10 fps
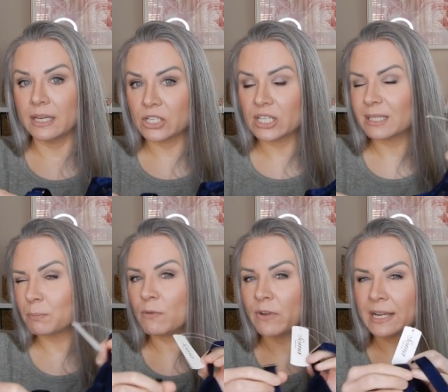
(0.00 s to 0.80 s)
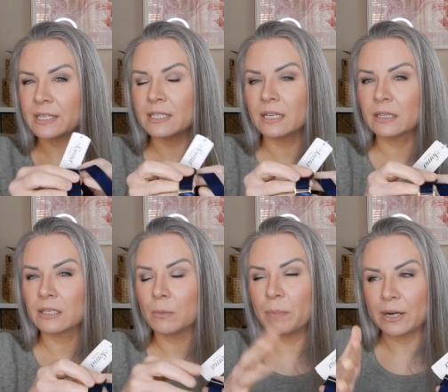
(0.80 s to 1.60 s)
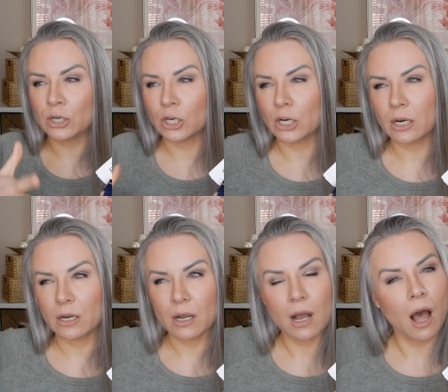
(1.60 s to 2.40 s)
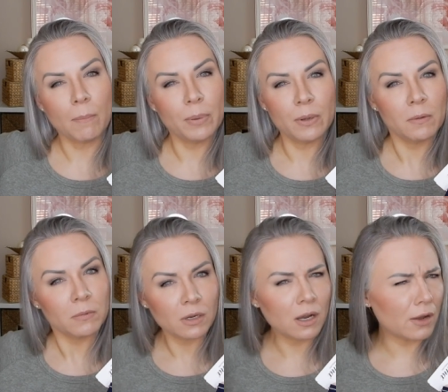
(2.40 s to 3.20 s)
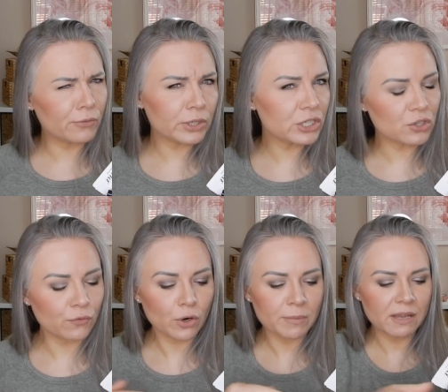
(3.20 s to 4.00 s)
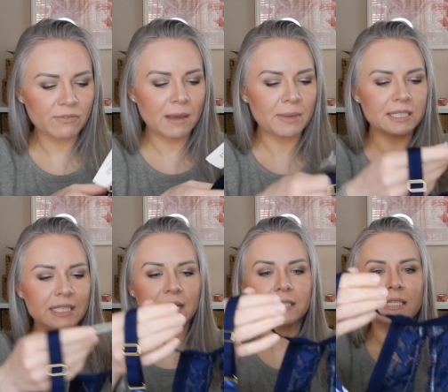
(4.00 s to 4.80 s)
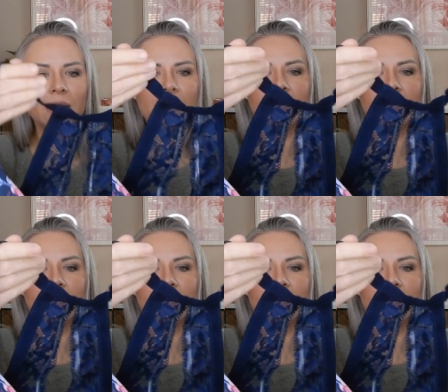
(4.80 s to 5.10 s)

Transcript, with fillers: it just provided a little better cup coverage for me, if that makes sense.